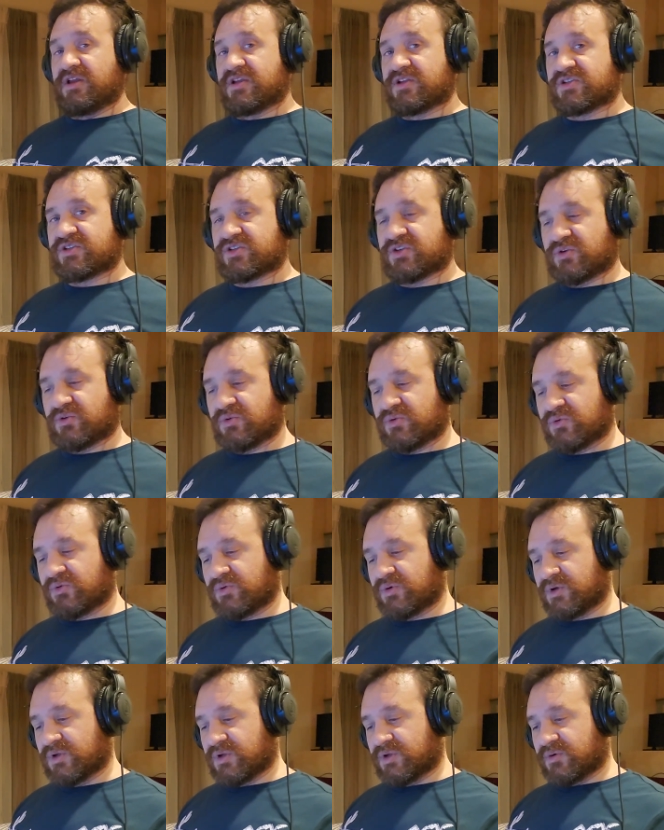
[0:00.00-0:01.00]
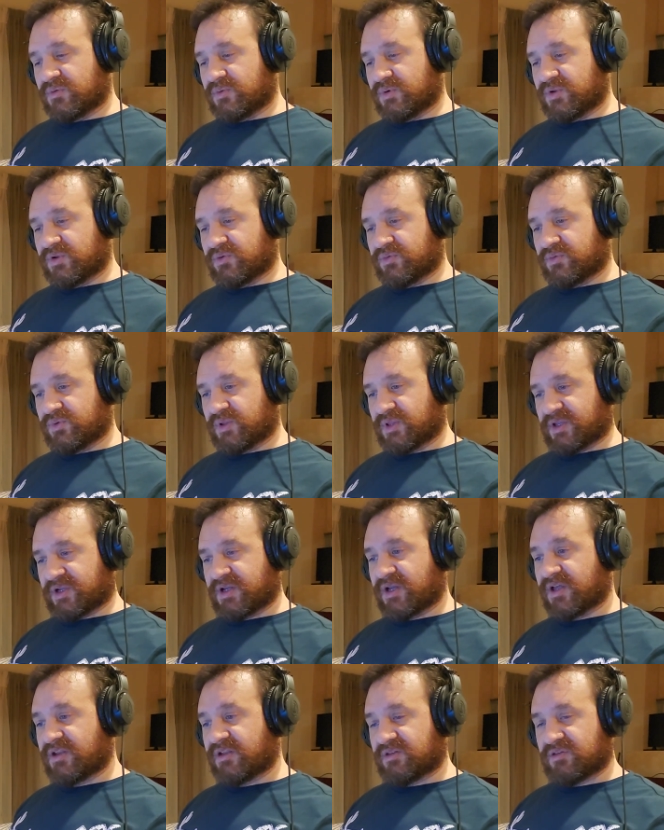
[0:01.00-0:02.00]
So, when you really
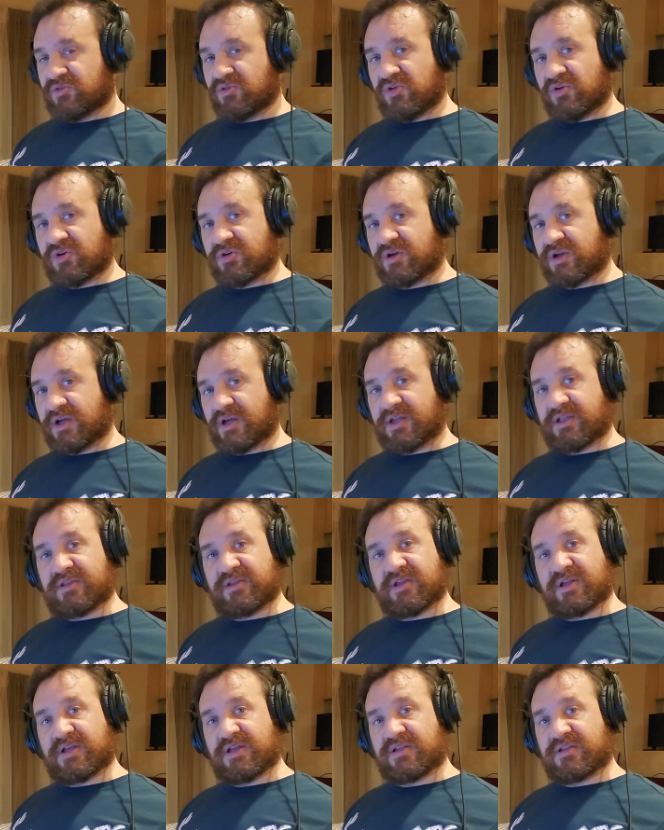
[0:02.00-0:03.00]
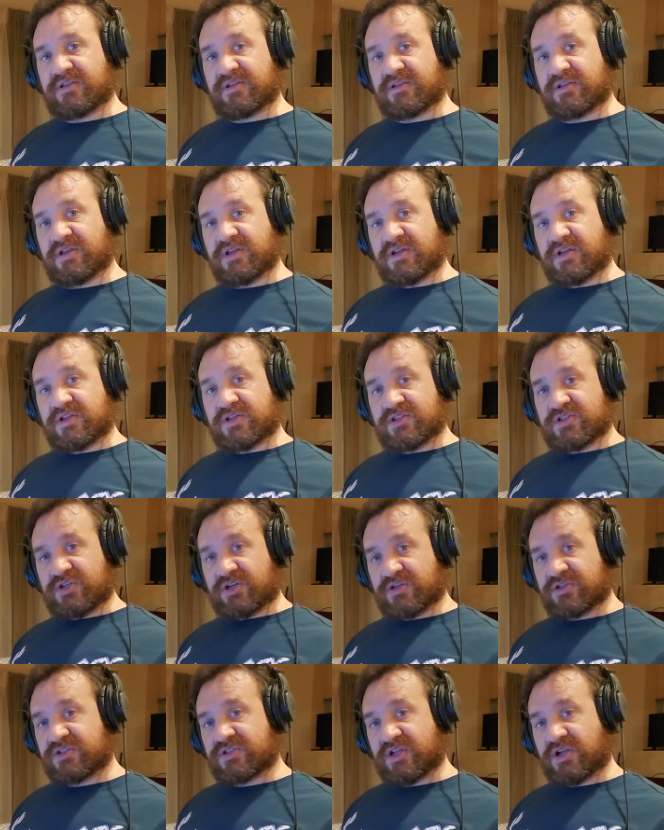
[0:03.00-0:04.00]
kind of look at
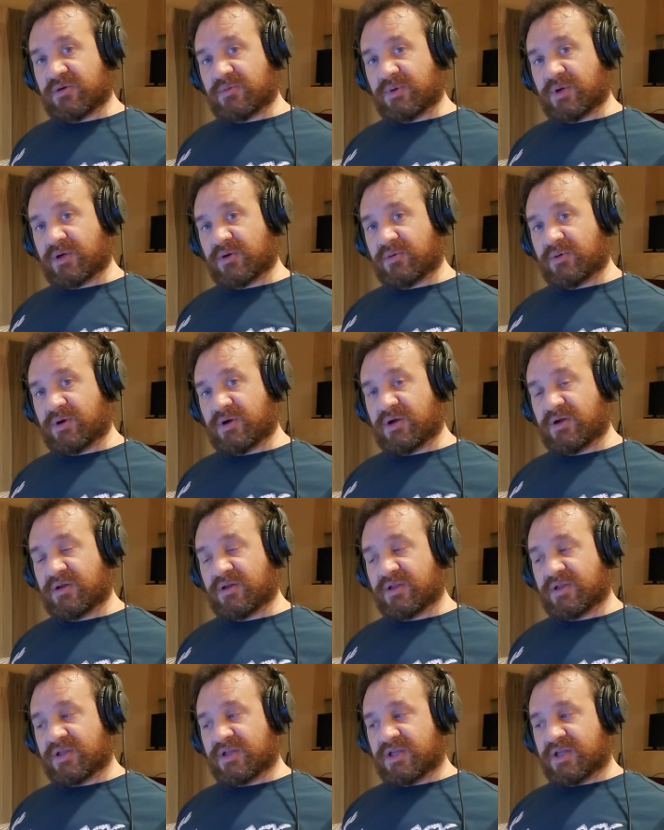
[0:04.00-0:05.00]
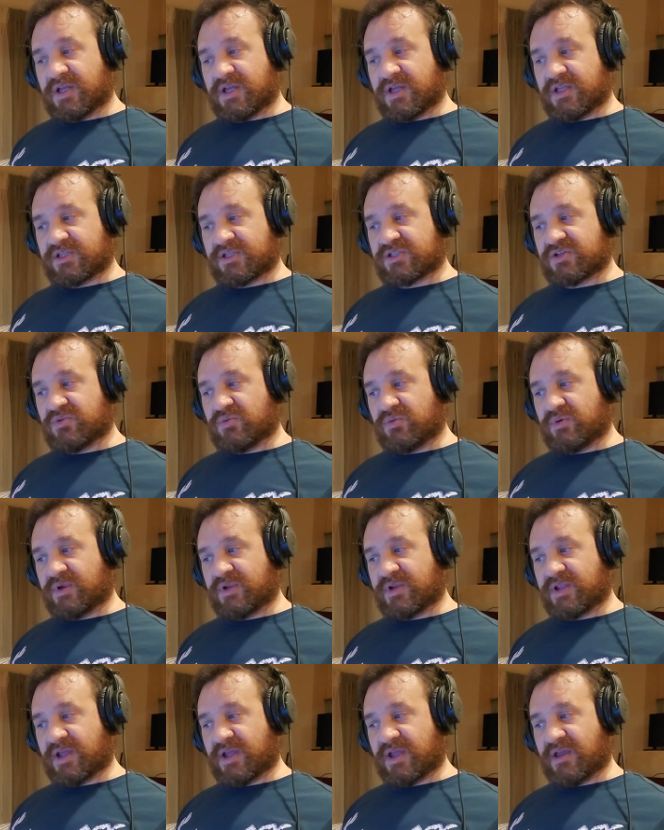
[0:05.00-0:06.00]
Cheng style Bagua, it's
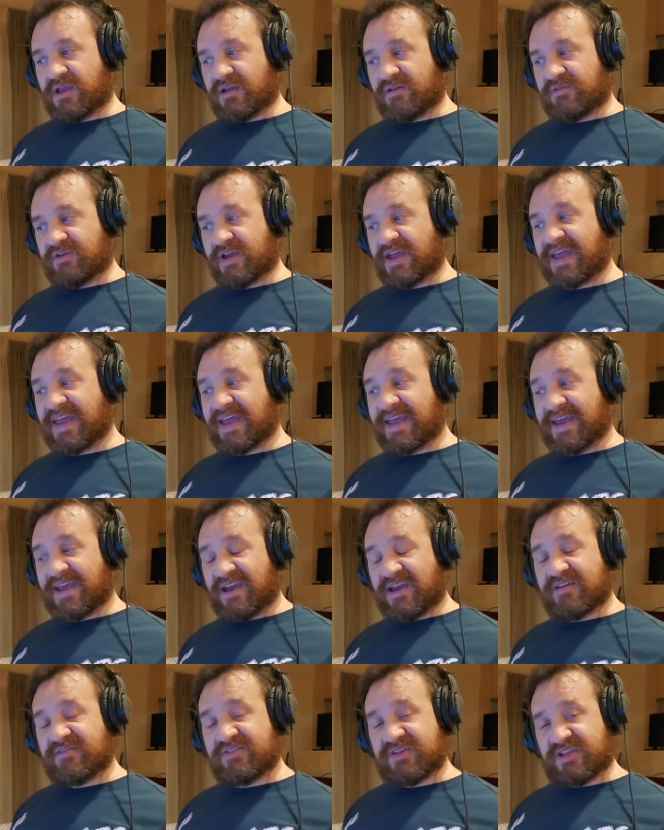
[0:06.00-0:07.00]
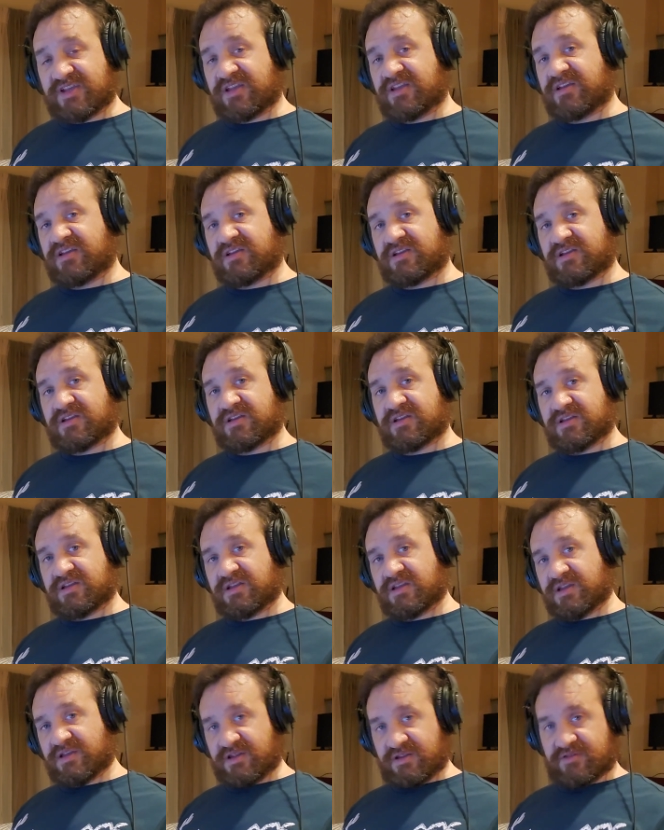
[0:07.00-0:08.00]
going to have a heavy
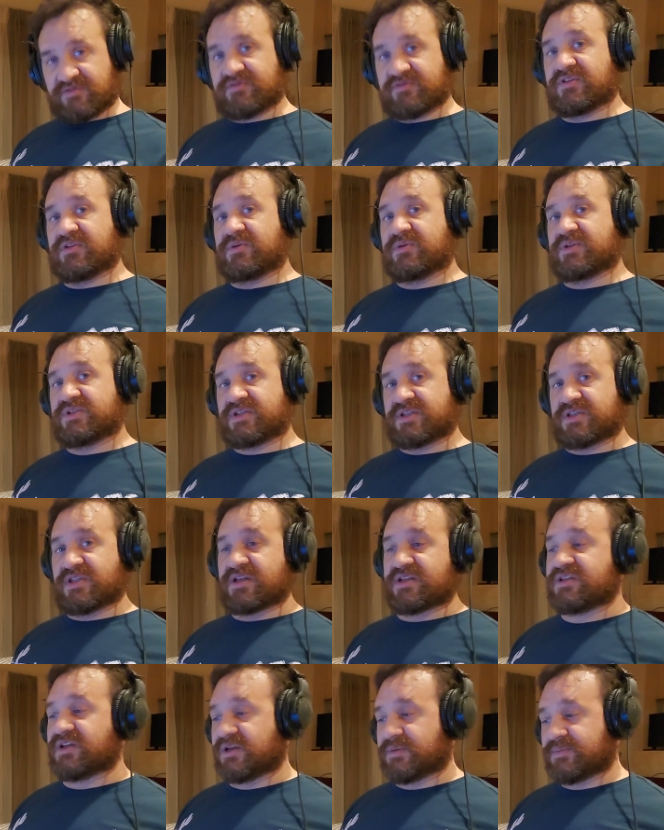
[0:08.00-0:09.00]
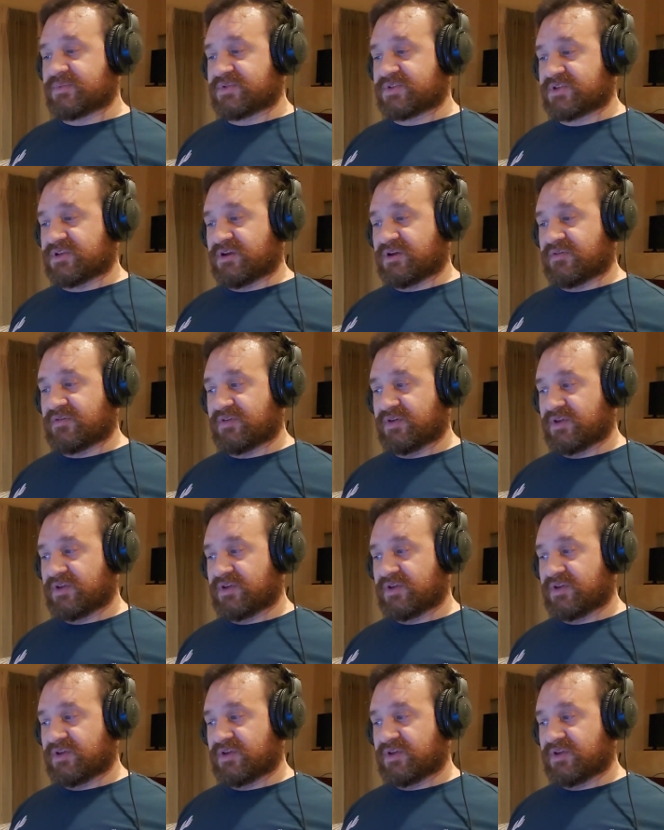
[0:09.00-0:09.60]
influence in that type of stuff.